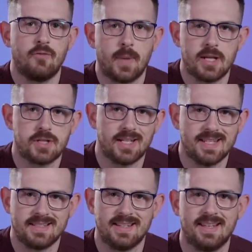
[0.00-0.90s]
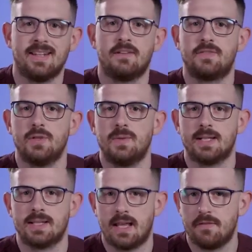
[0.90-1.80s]
information isn't enough to
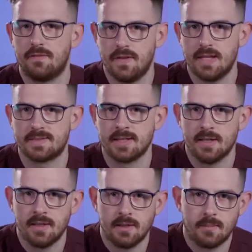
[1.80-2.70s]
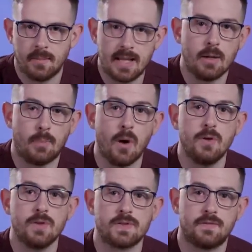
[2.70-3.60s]
allay fears. Many
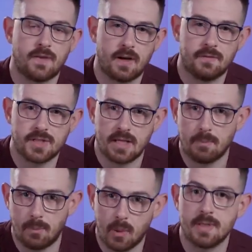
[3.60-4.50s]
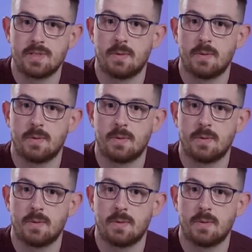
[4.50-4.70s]
opponents of 5G point